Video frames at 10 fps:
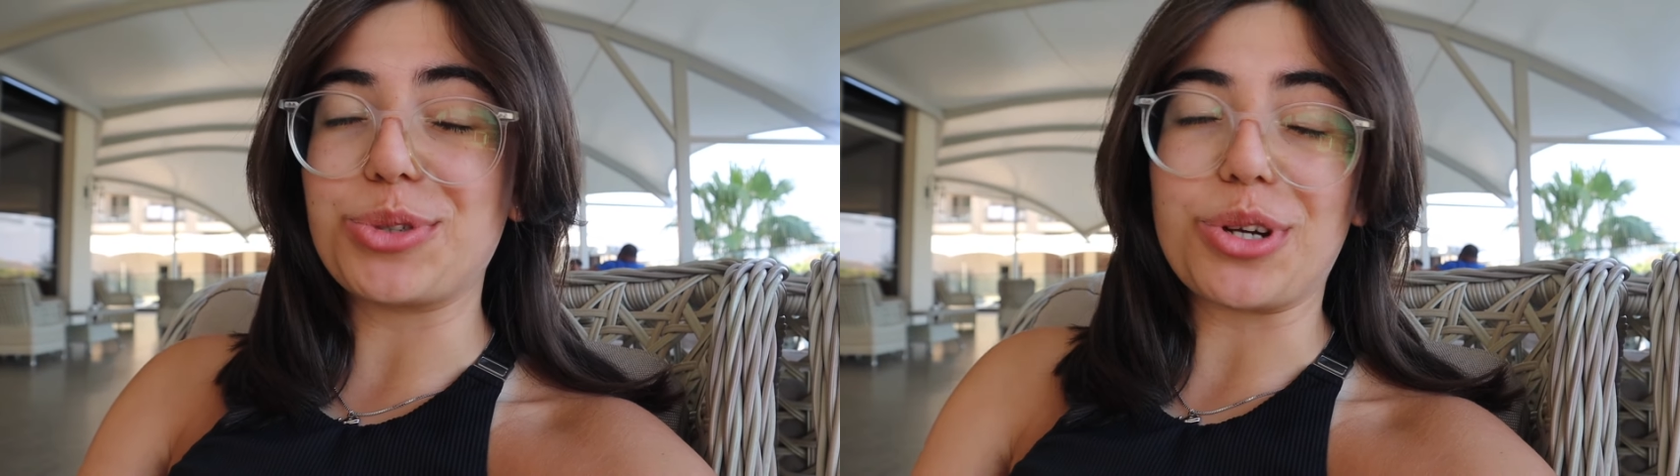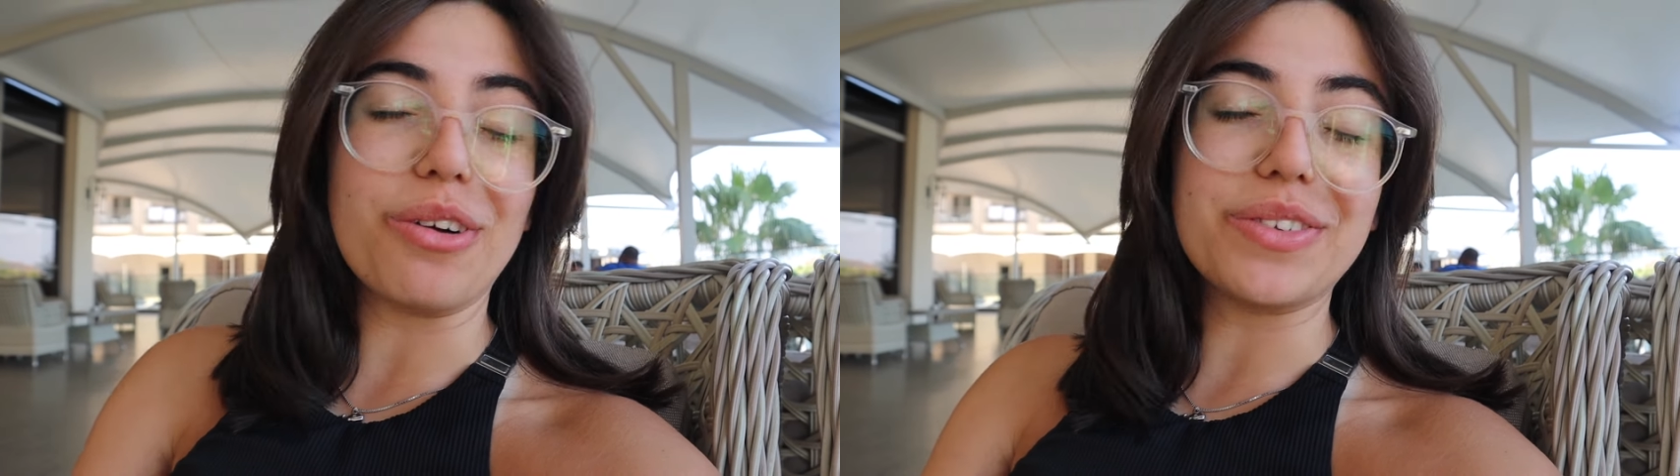
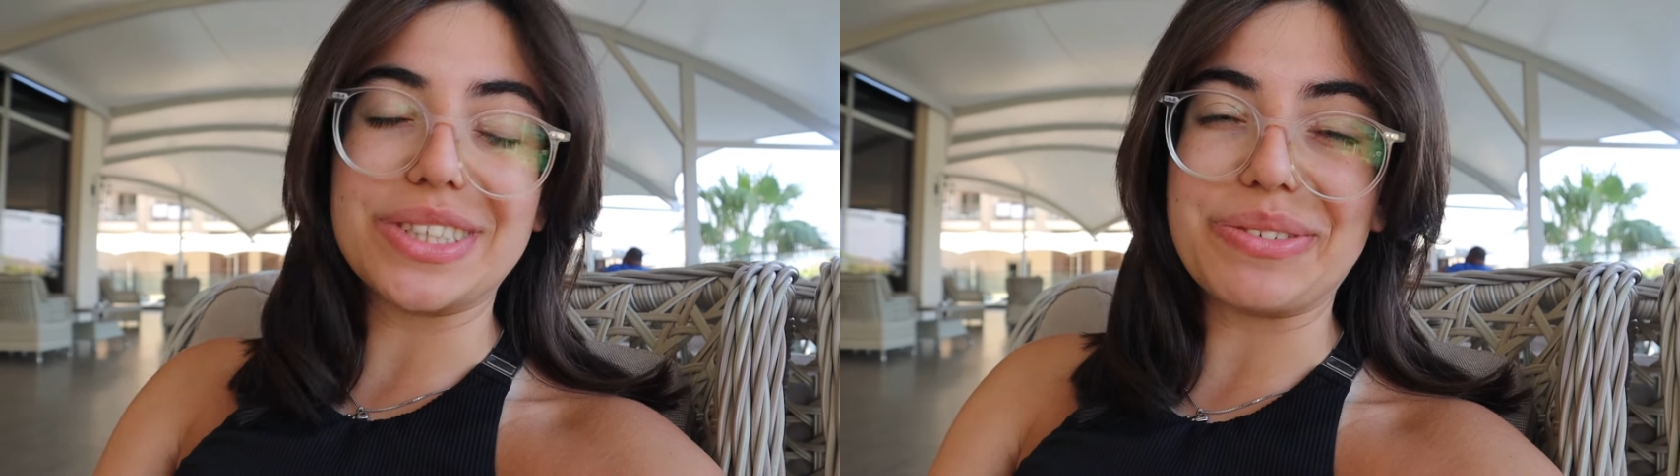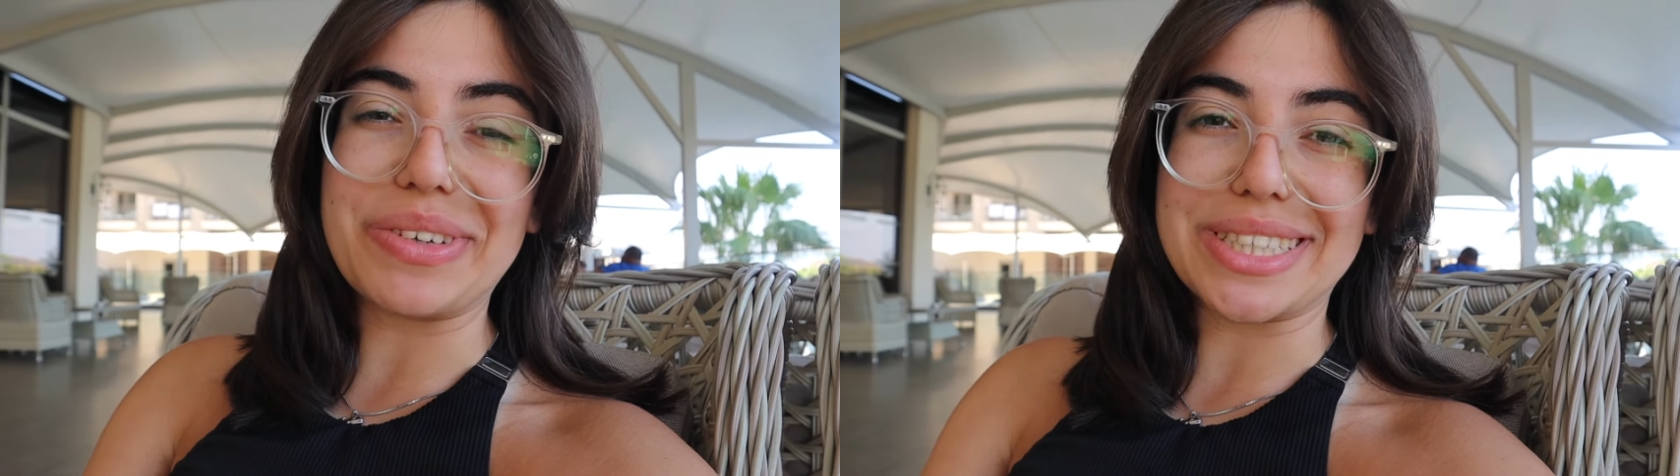which
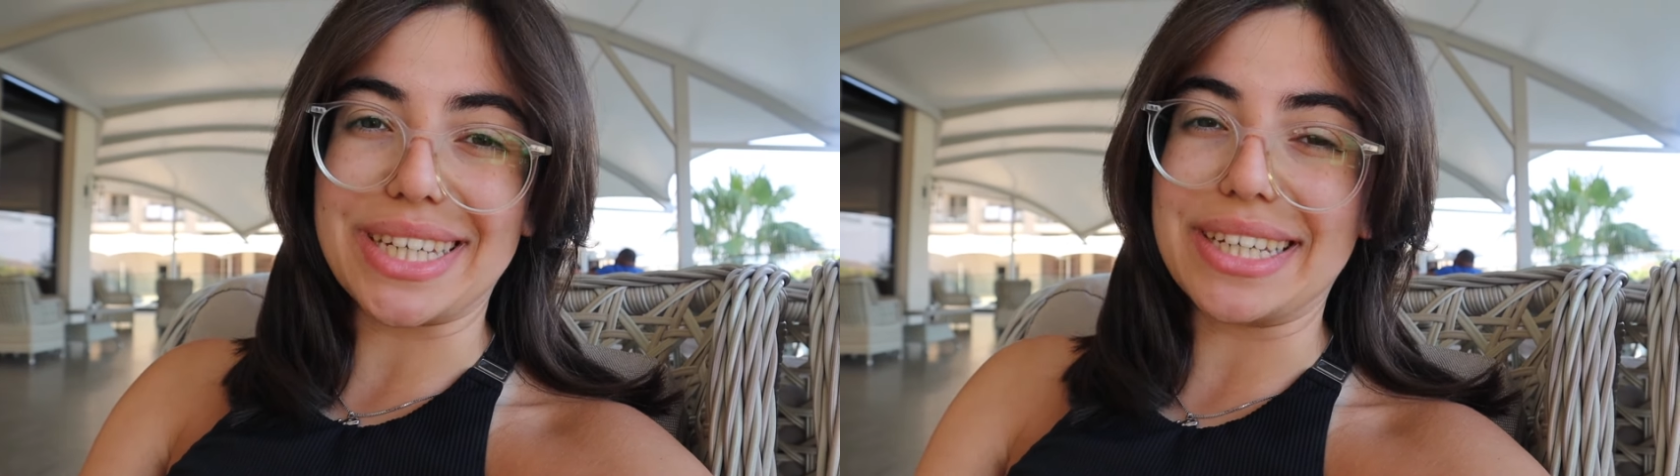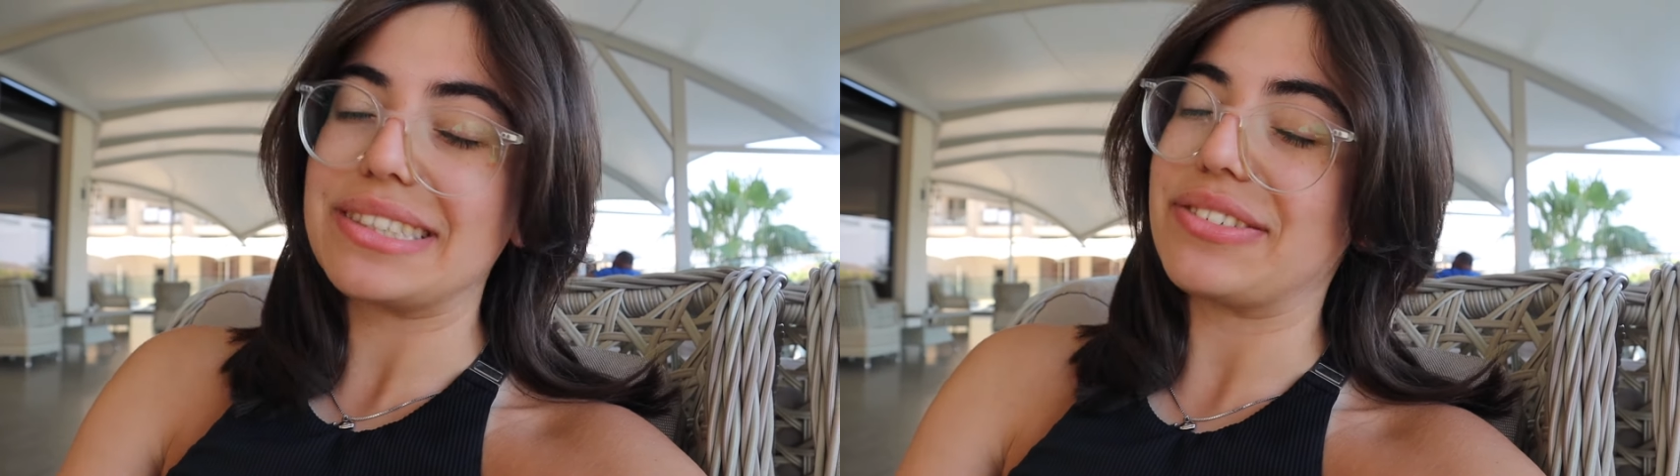obviously makes
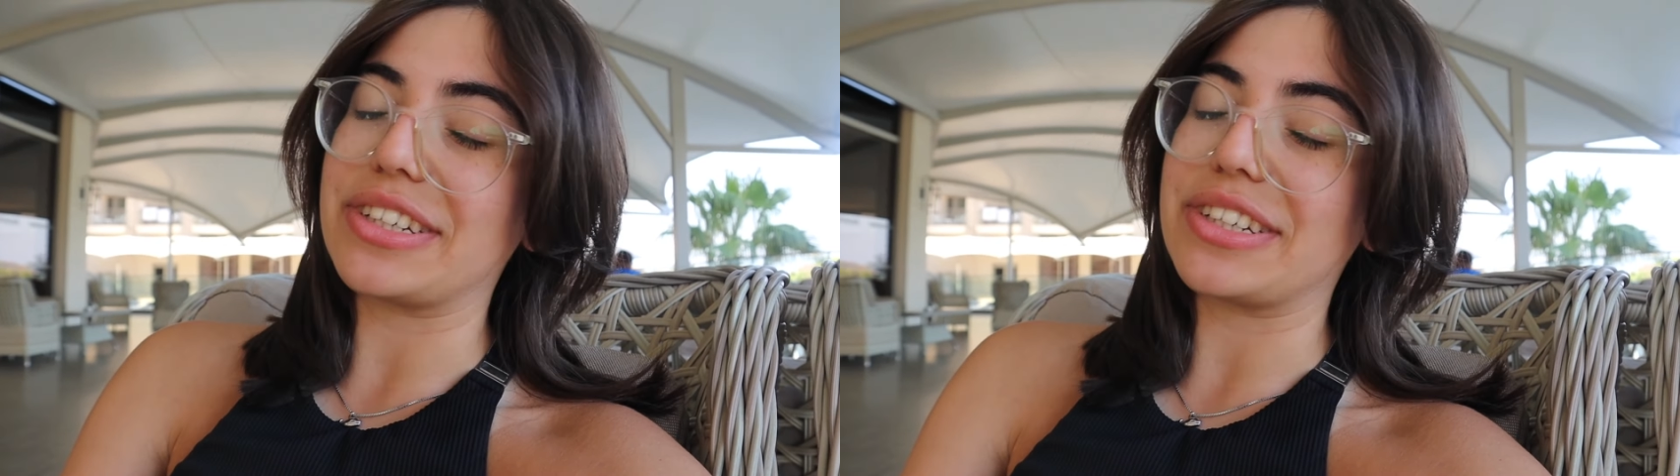sense.